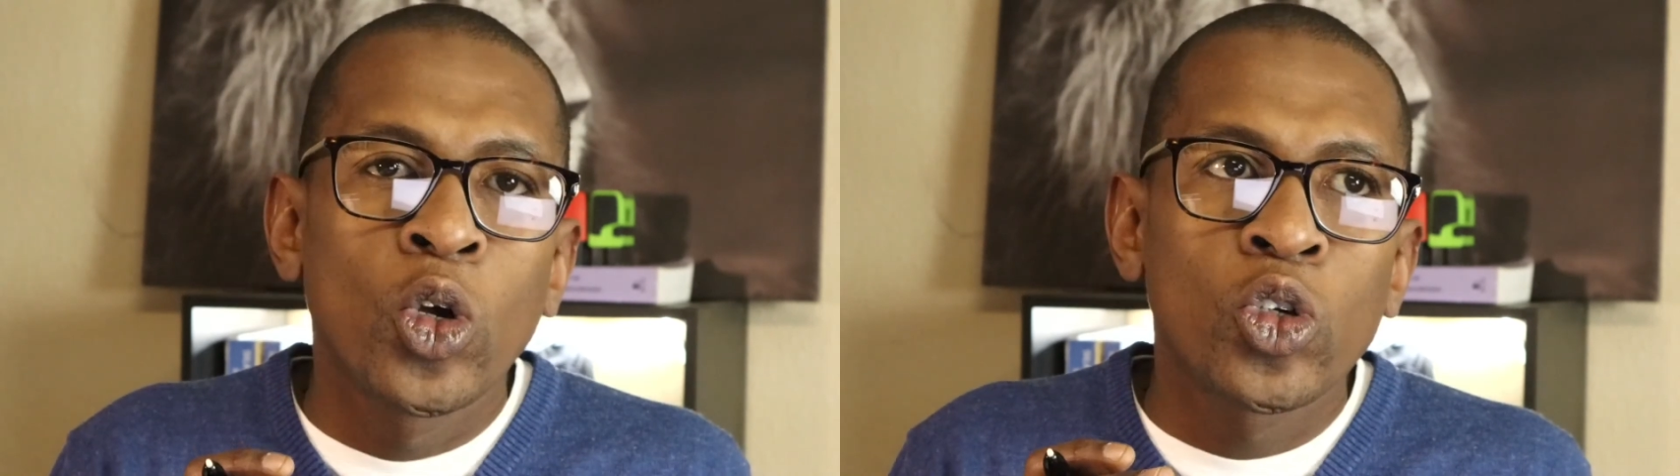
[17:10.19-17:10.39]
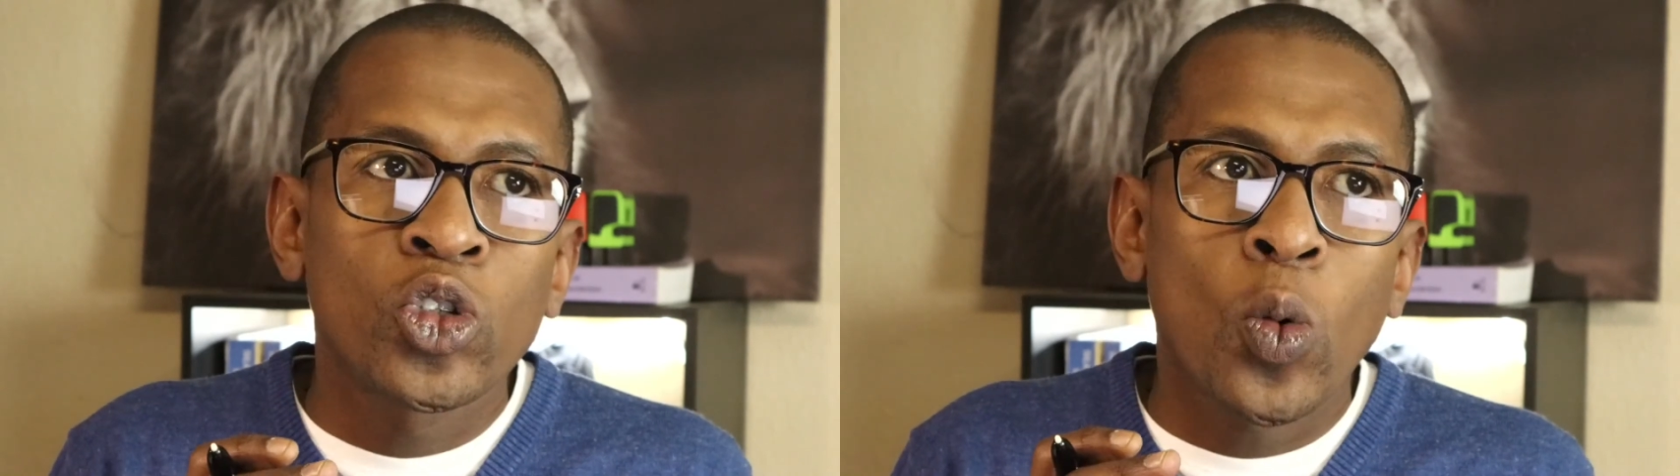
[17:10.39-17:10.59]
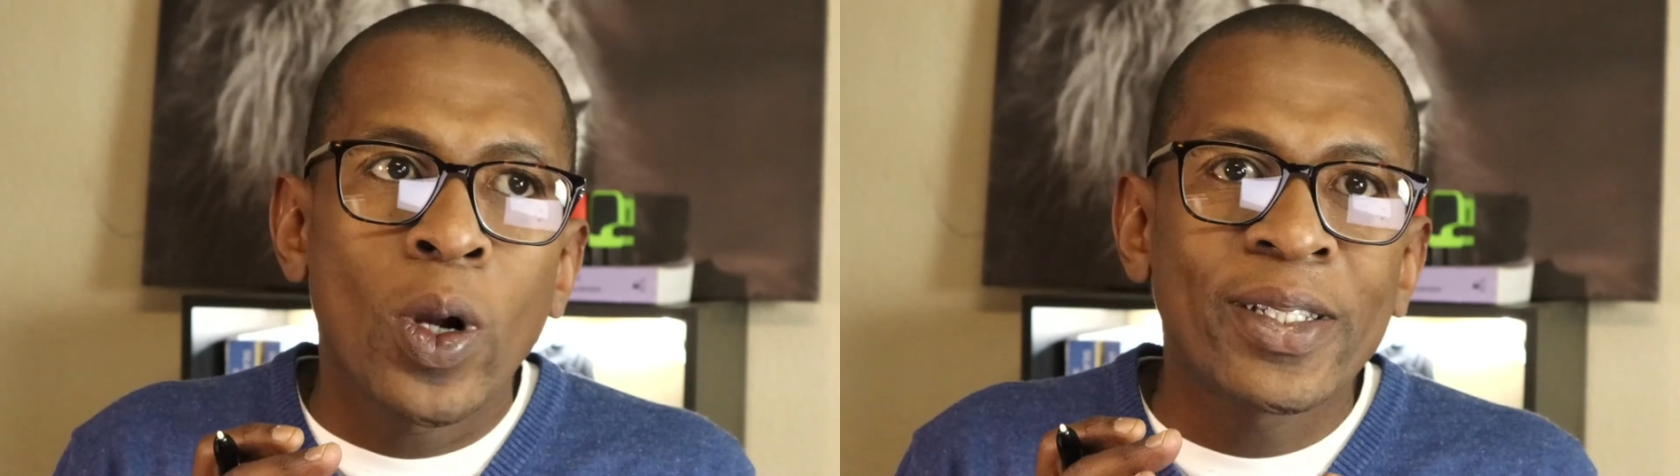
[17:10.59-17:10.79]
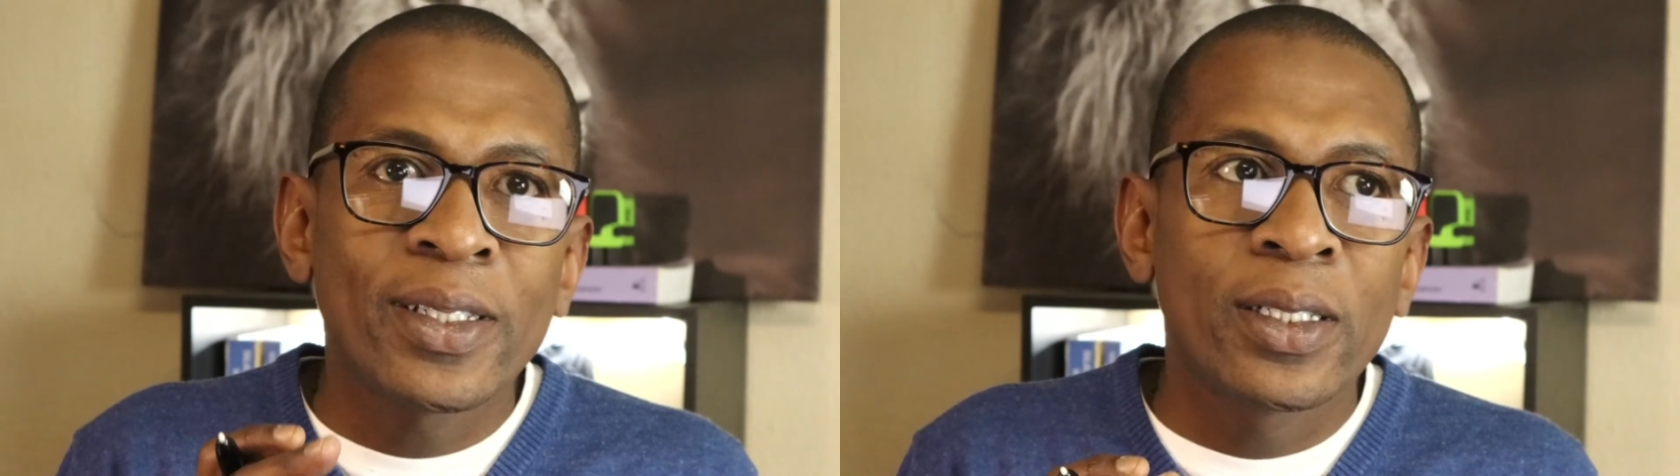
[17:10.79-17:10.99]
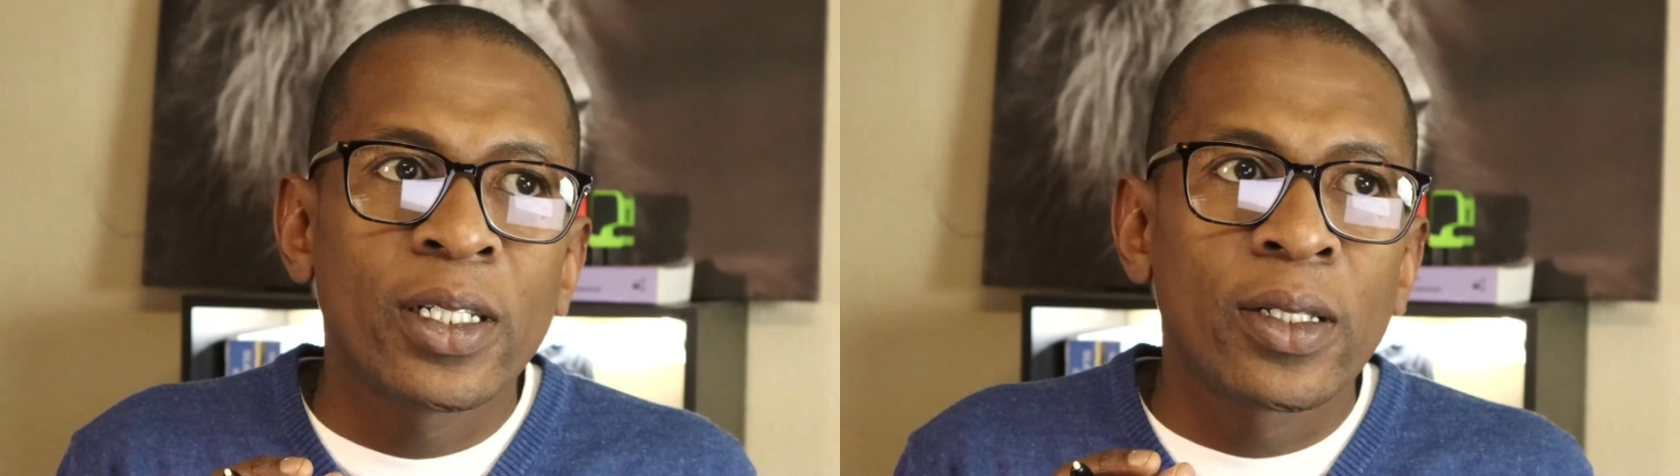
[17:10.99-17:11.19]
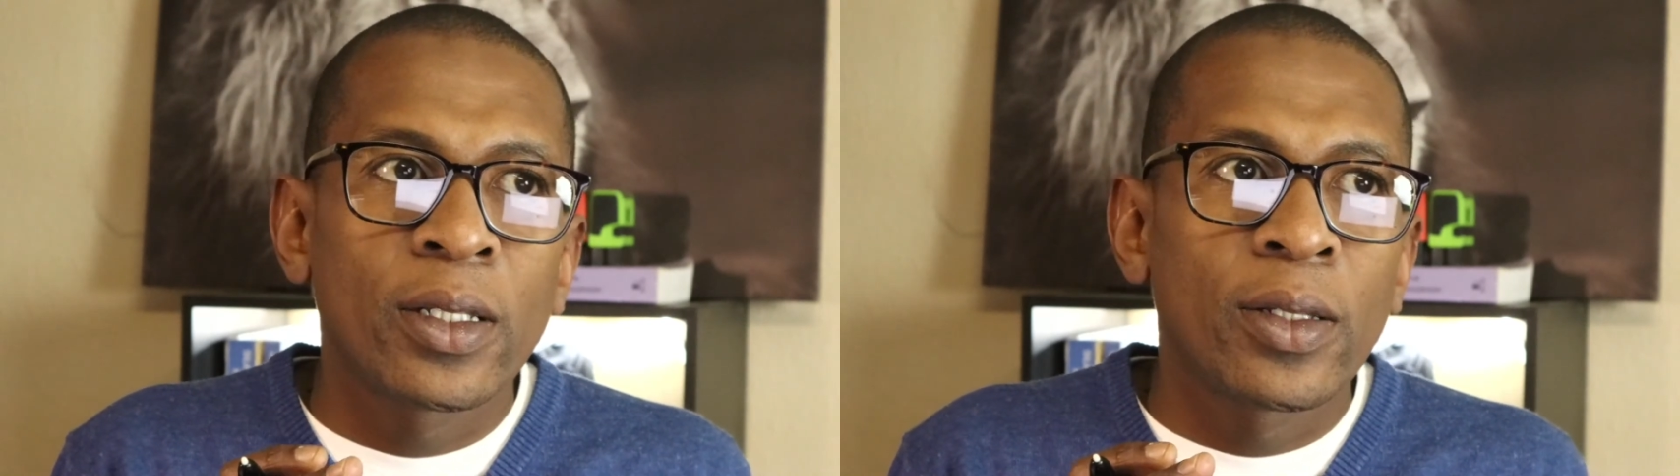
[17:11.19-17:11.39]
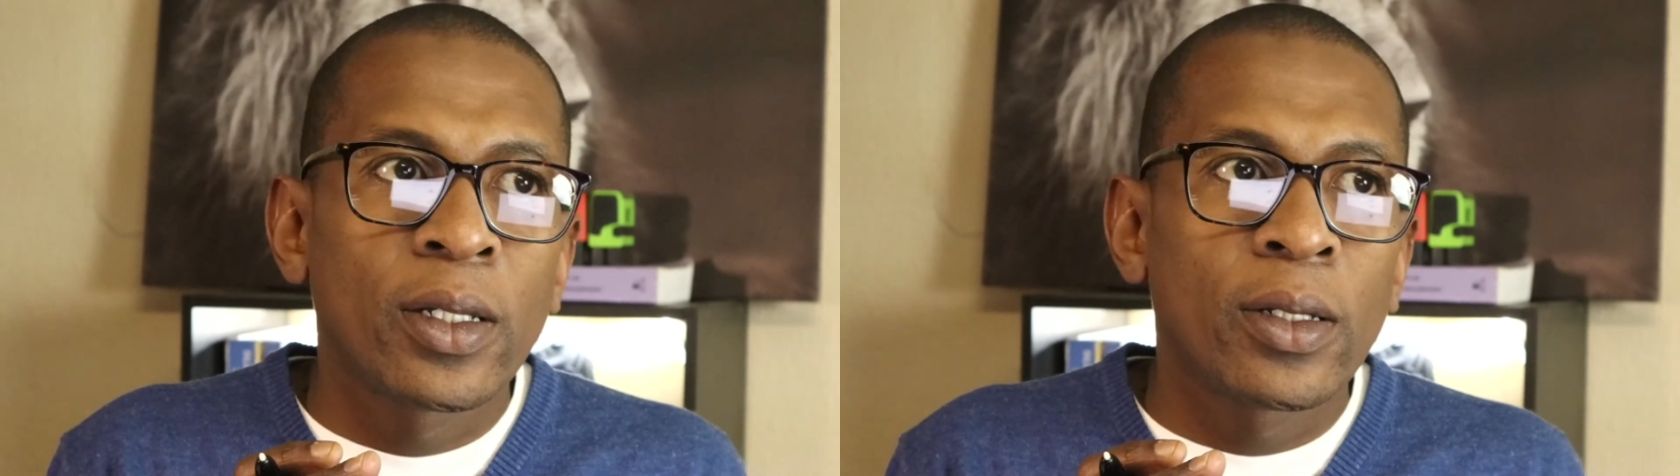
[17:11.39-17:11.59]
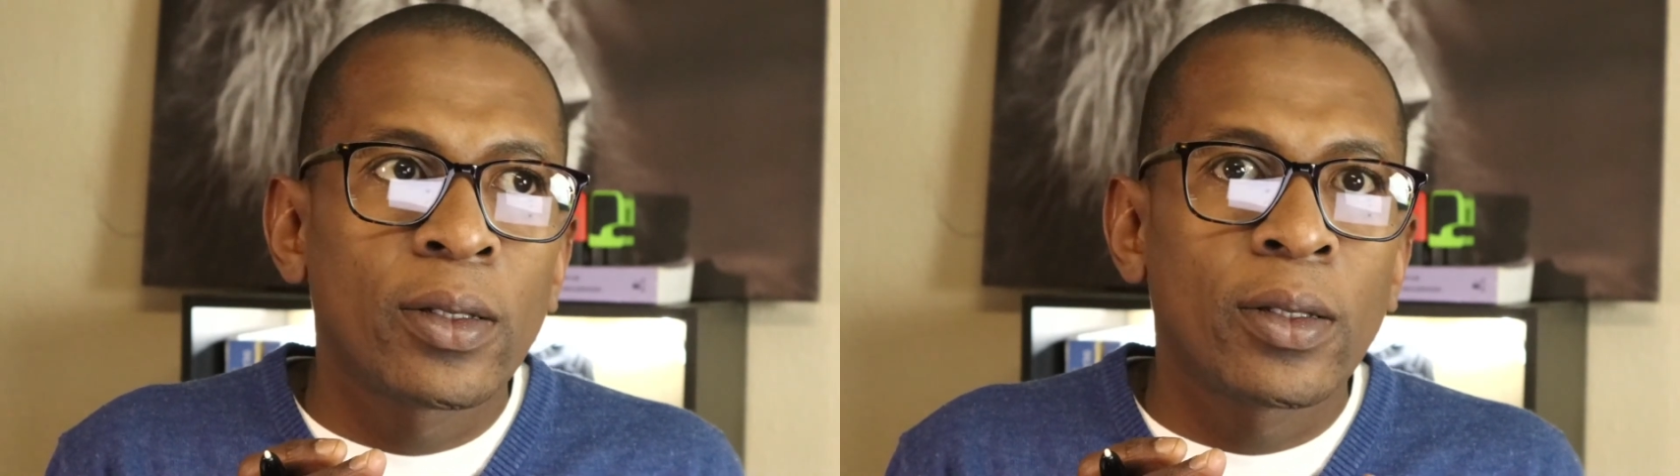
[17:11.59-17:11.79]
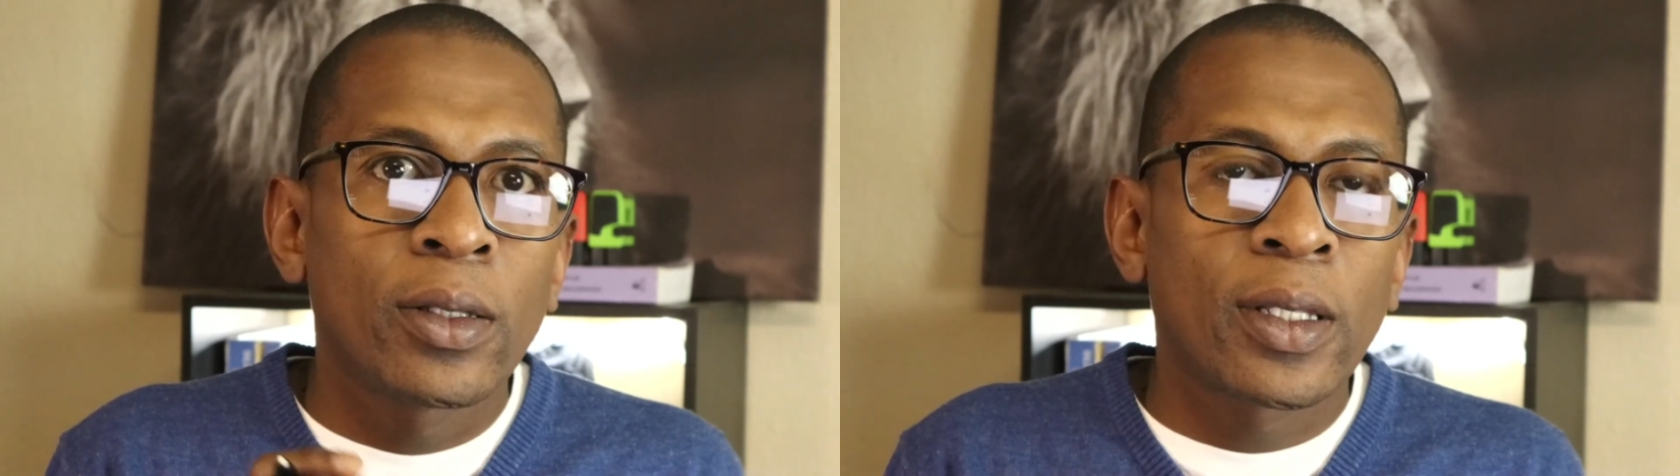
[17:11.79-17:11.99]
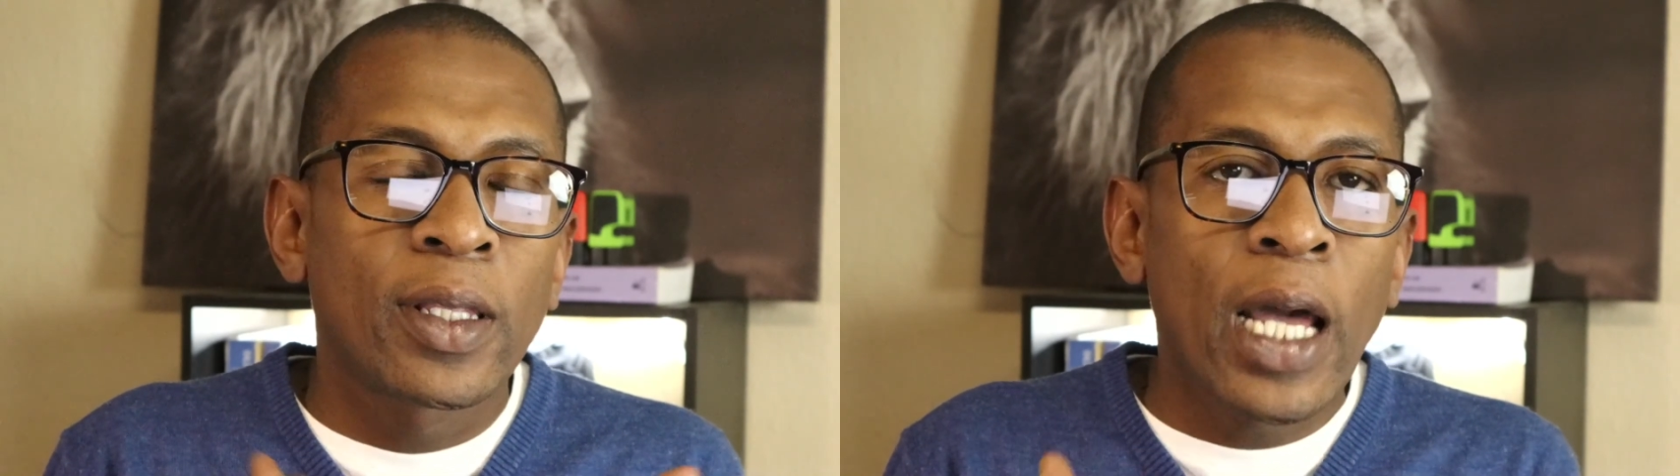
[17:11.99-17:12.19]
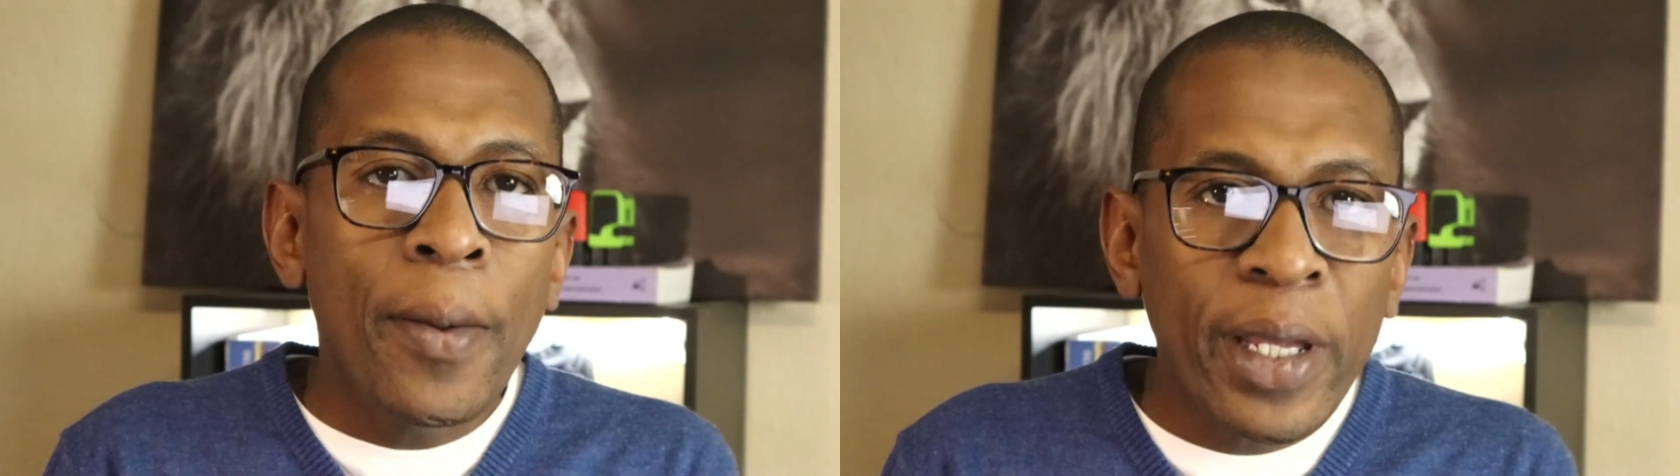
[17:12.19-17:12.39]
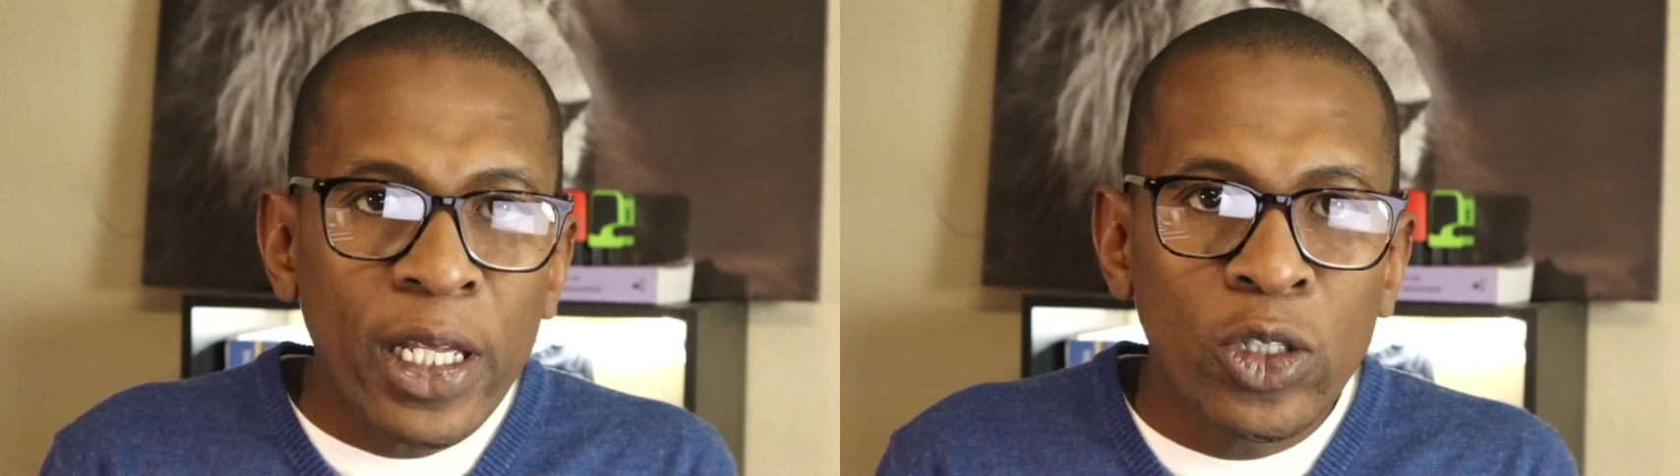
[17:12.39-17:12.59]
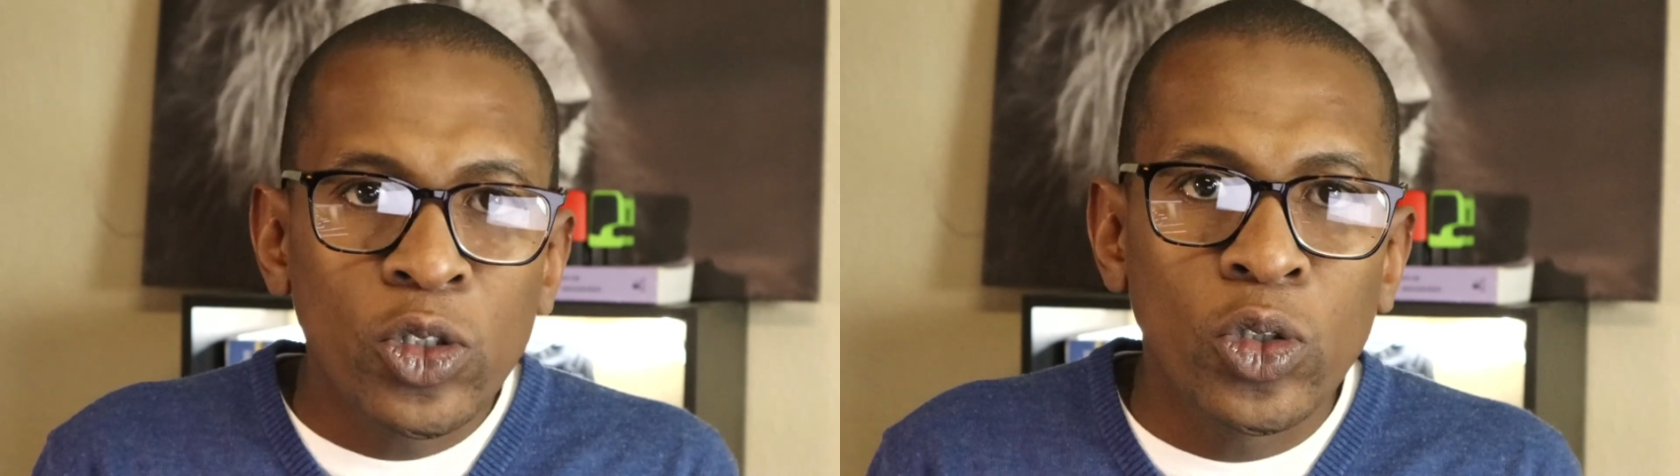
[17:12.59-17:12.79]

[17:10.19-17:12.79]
So whilst the coming in